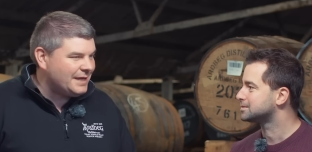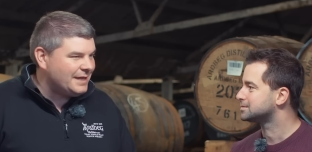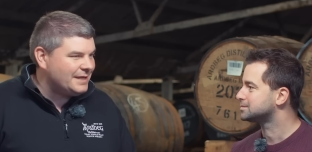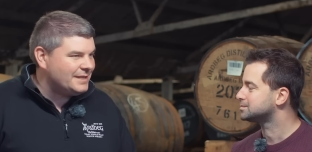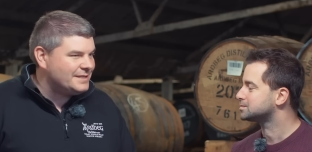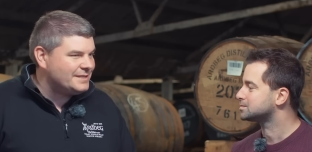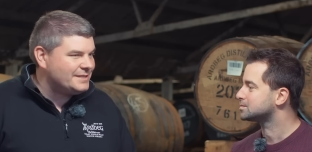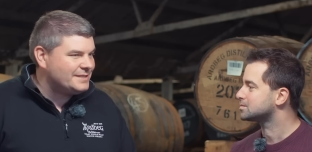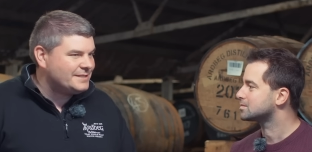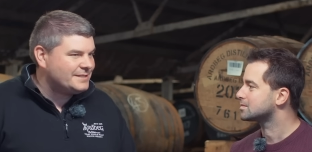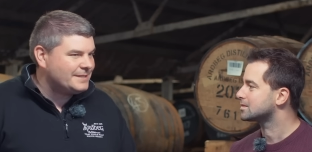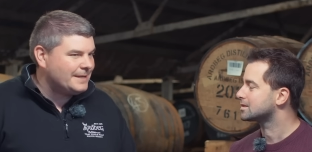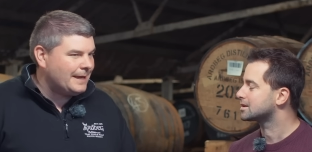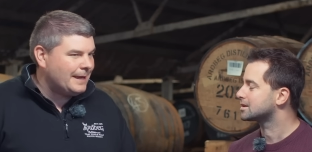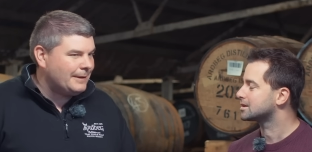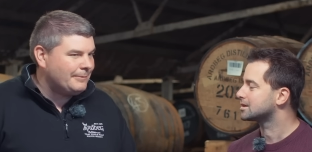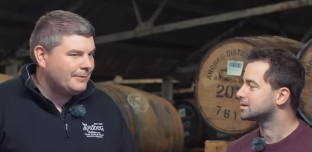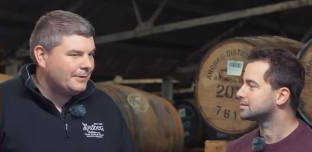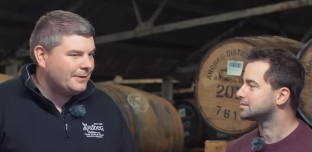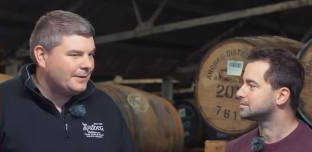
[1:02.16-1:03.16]
Speaker 1: is
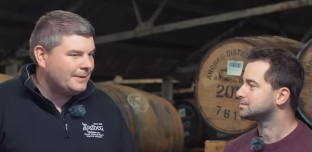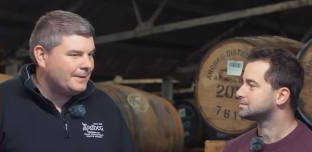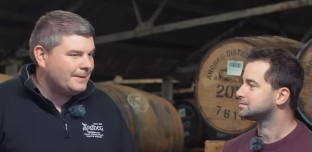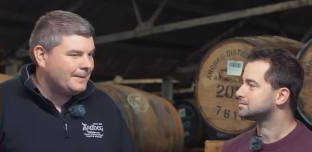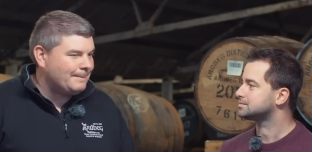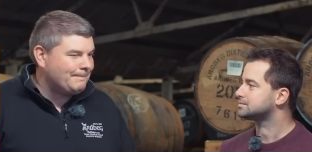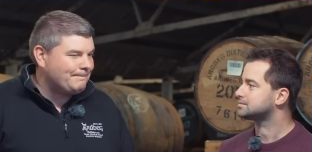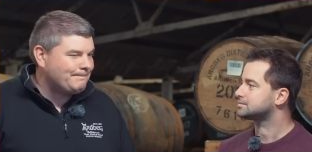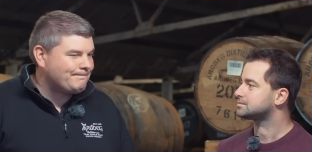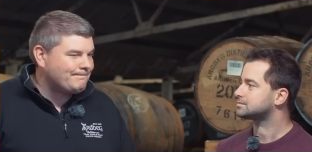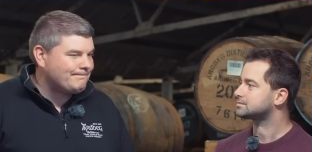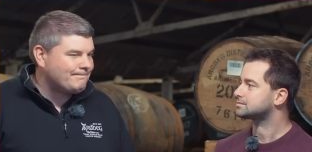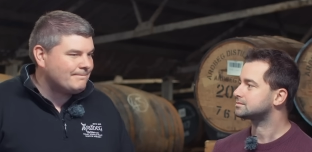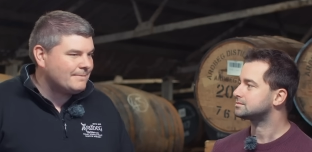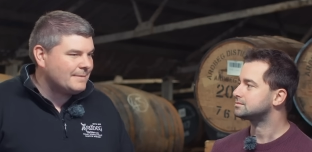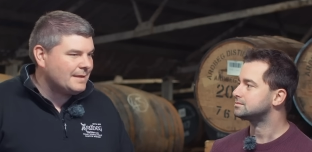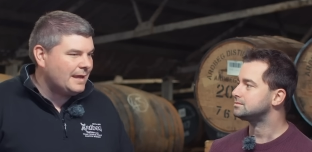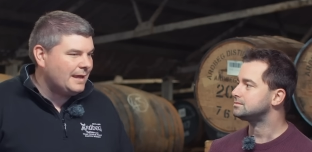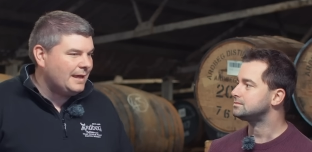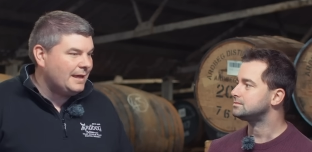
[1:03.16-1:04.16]
our
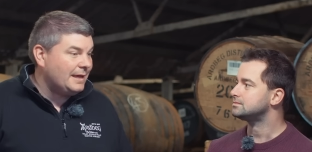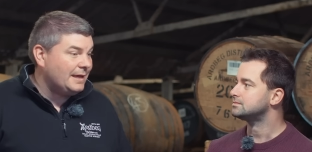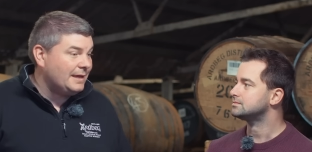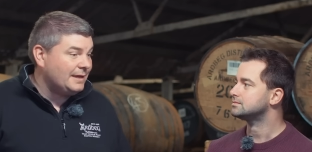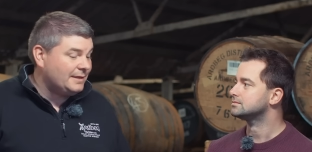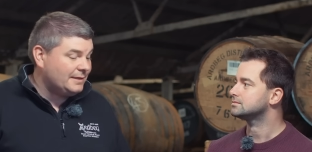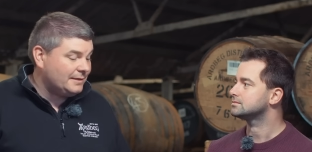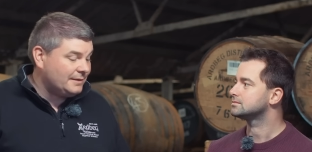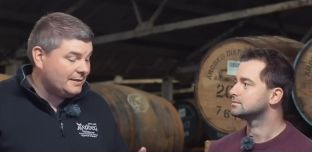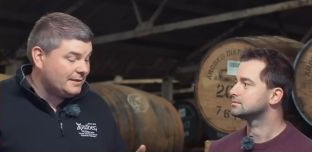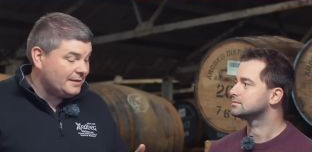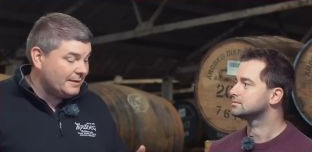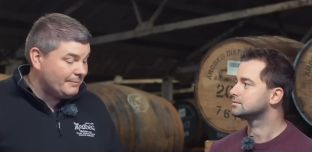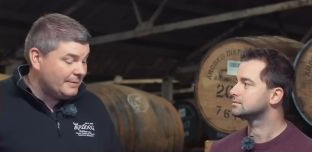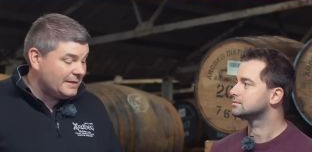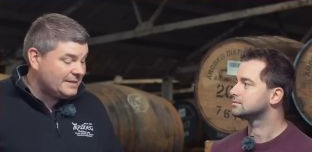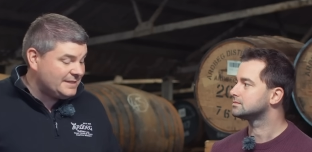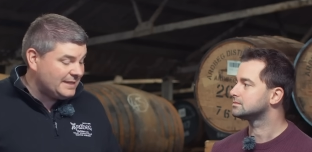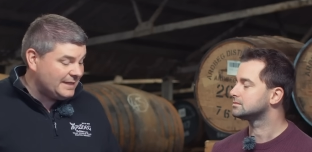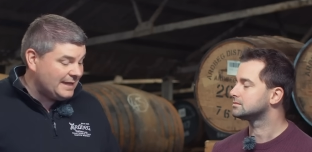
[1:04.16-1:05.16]

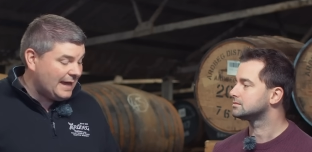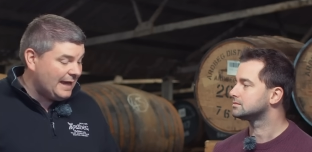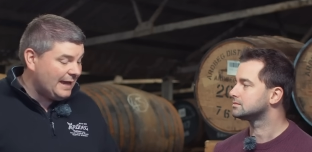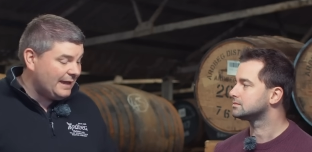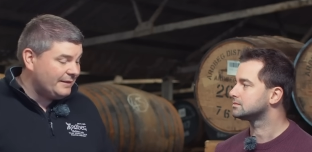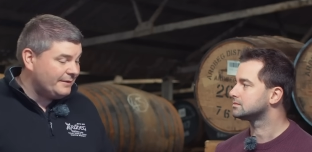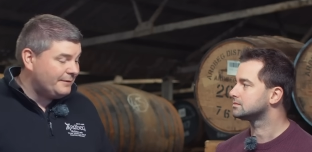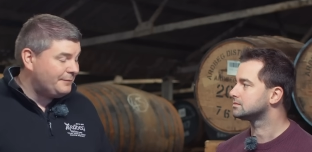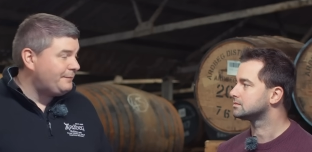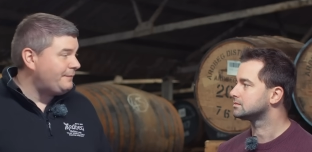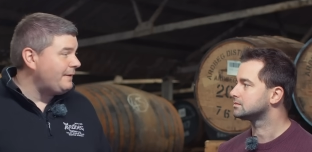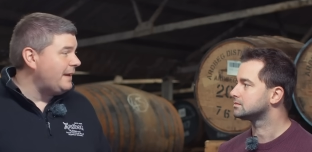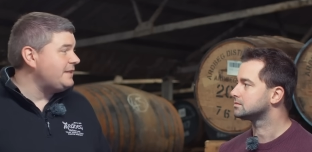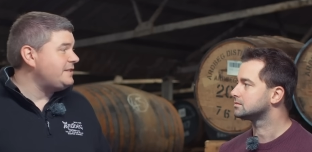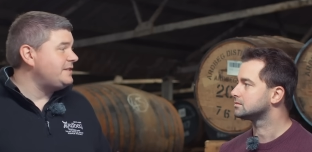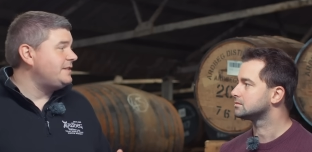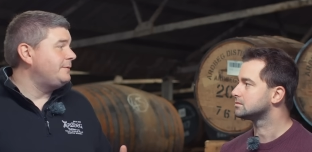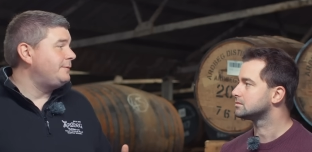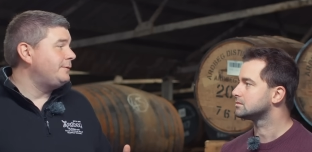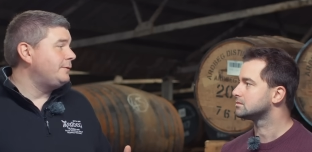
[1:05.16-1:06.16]
committee and
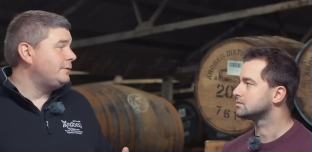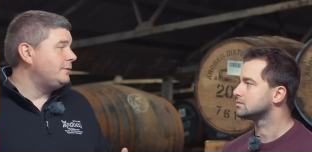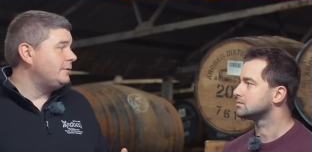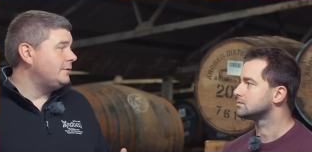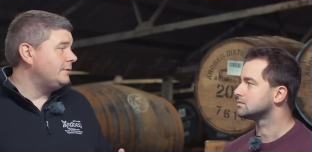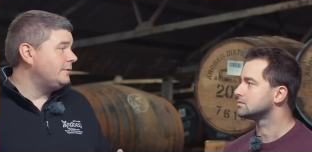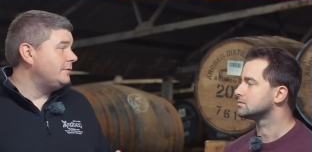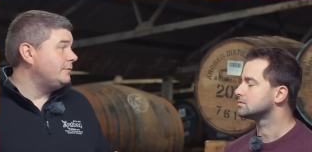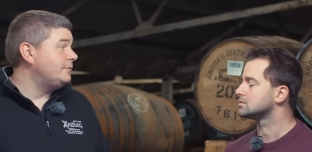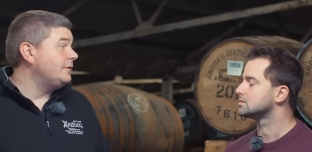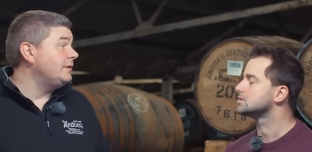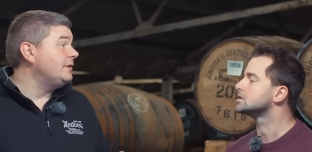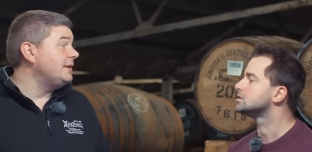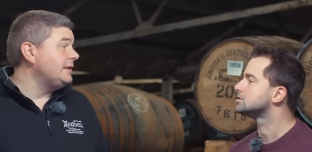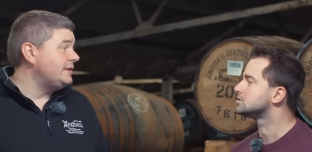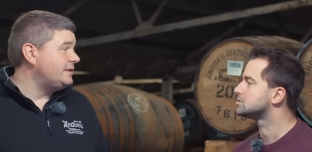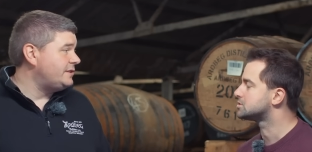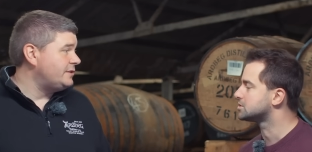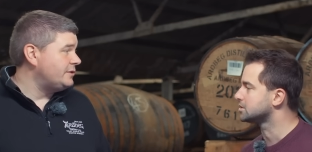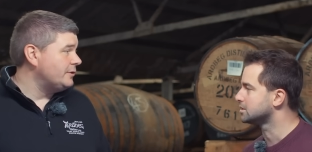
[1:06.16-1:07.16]
festival
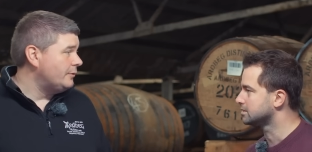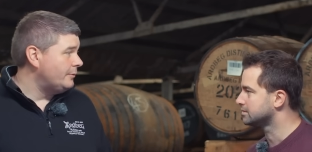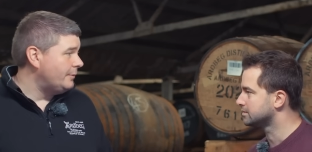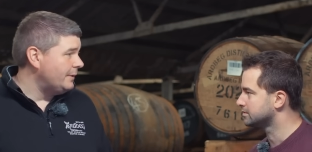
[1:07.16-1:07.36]
release. So